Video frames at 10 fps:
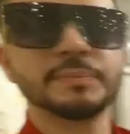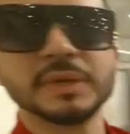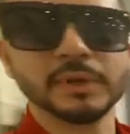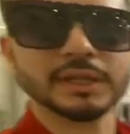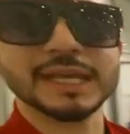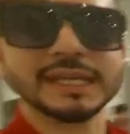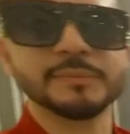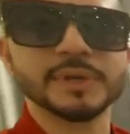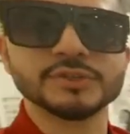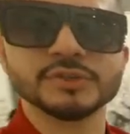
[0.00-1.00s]
see people are taking
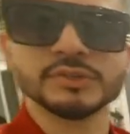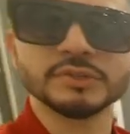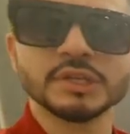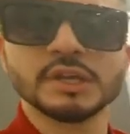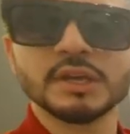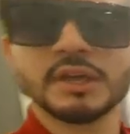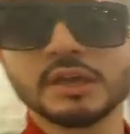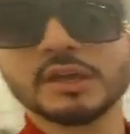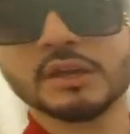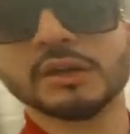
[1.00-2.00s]
pictures,
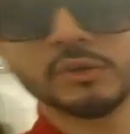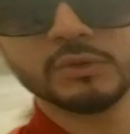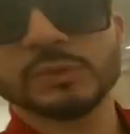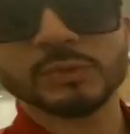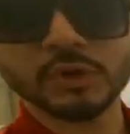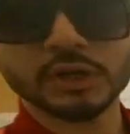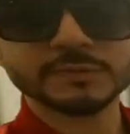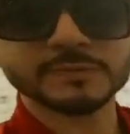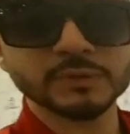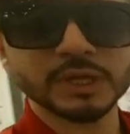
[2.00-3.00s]
you know, about
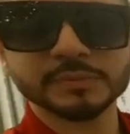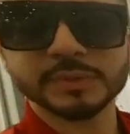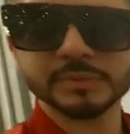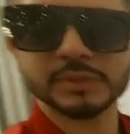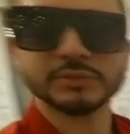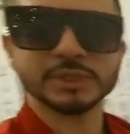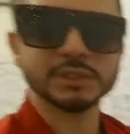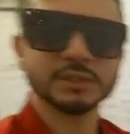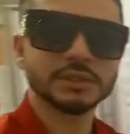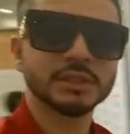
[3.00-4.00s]
a few other people as
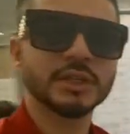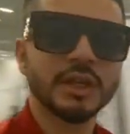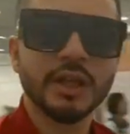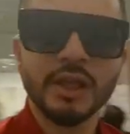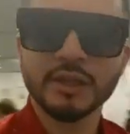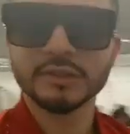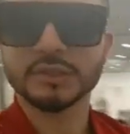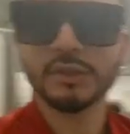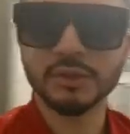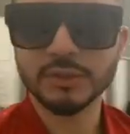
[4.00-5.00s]
well.
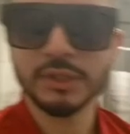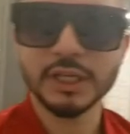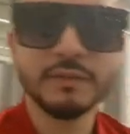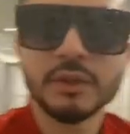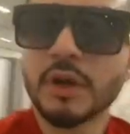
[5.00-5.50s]
So even